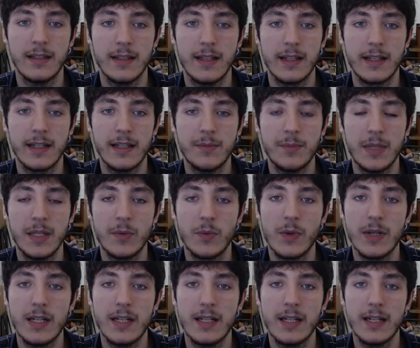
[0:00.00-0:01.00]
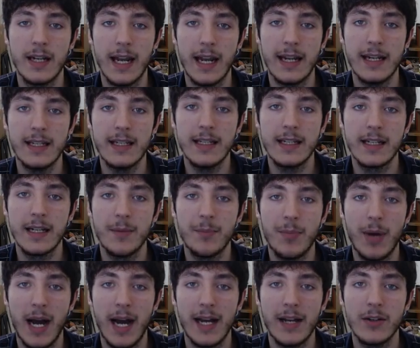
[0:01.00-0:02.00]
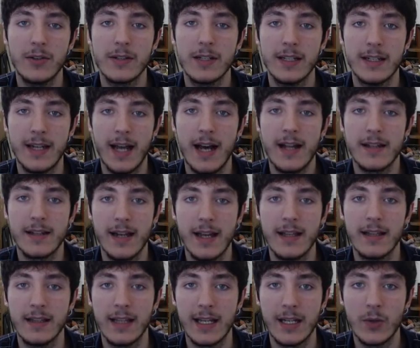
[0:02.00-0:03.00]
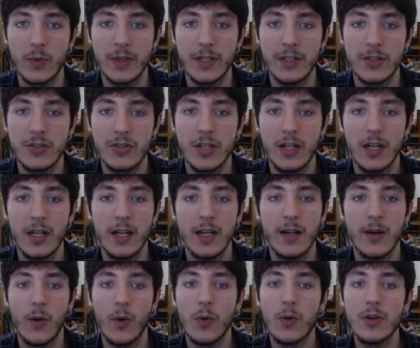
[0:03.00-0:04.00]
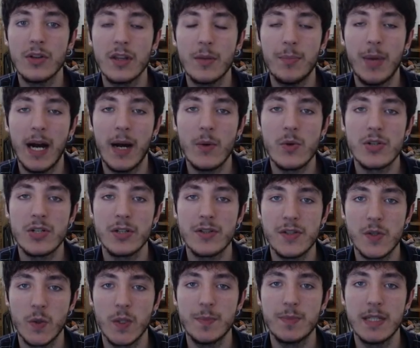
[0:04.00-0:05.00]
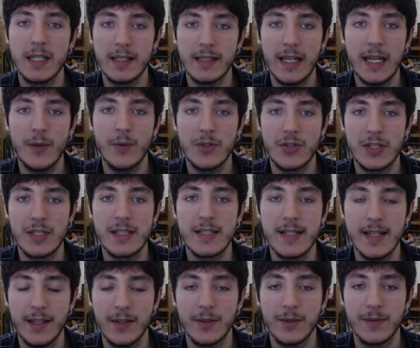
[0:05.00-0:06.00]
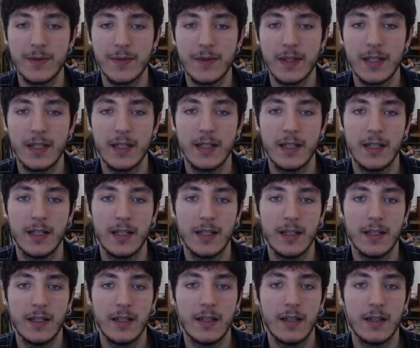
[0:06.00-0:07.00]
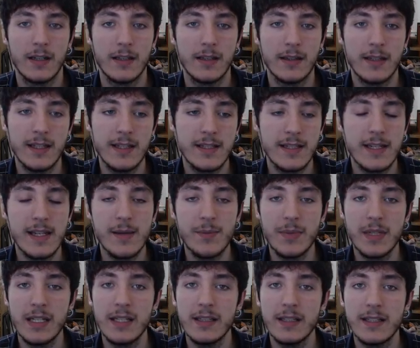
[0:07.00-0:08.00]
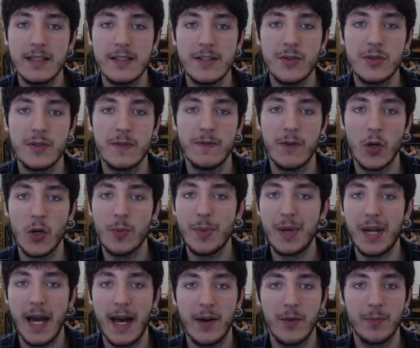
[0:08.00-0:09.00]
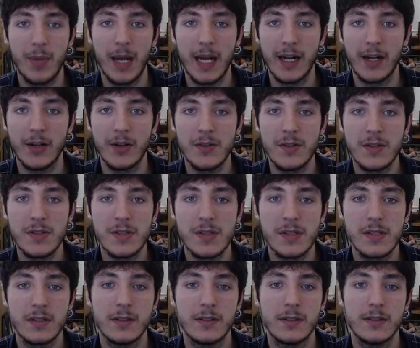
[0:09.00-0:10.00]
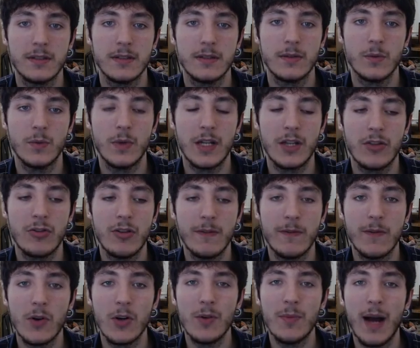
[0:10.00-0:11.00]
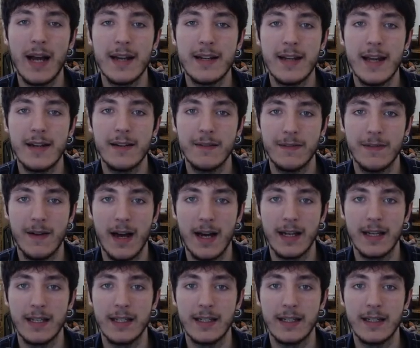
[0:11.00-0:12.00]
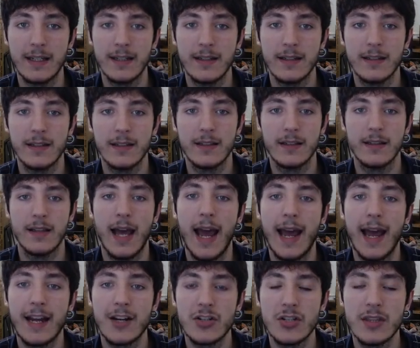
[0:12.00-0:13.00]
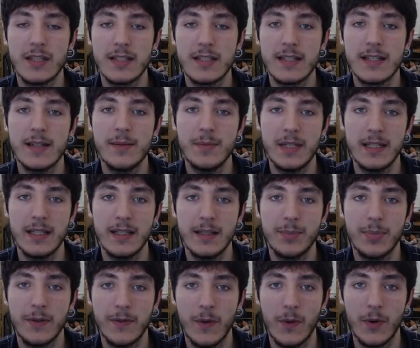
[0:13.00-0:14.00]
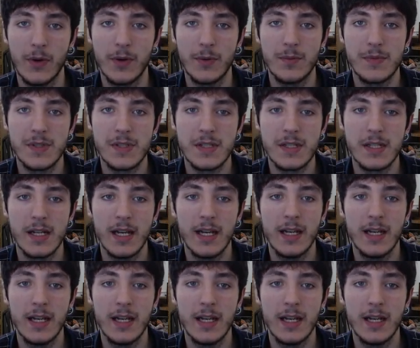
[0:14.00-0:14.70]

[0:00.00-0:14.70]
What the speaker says: they can be written in any compiled .NET language or in the PowerShell scripting language itself. These CMDlets use verb-noun pairs, with the verb identifying the action the CMDlet performs,